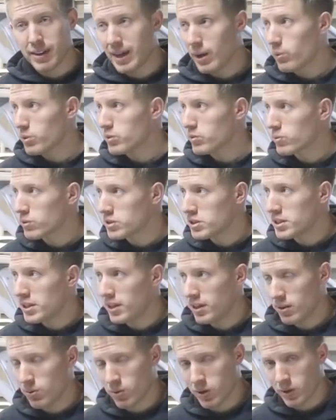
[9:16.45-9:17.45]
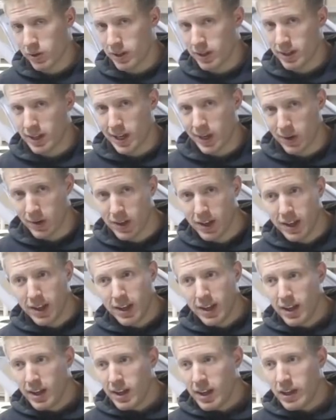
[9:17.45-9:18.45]
That was for TIG welding. Now,
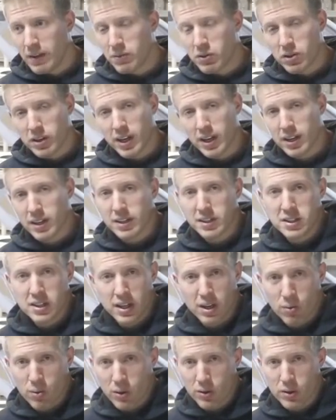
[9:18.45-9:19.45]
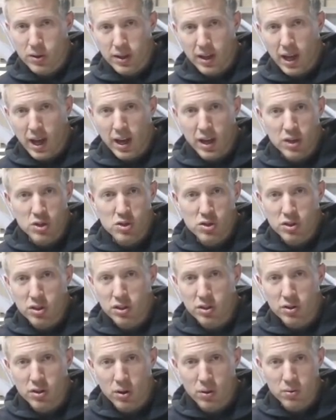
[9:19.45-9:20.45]
if you're not going to TIG weld your cage,
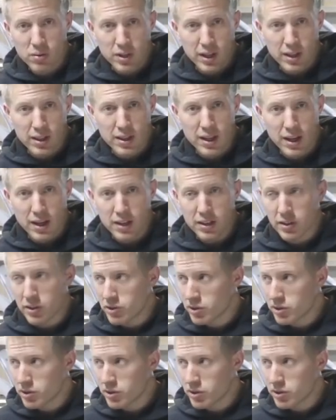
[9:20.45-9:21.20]
you don't need that.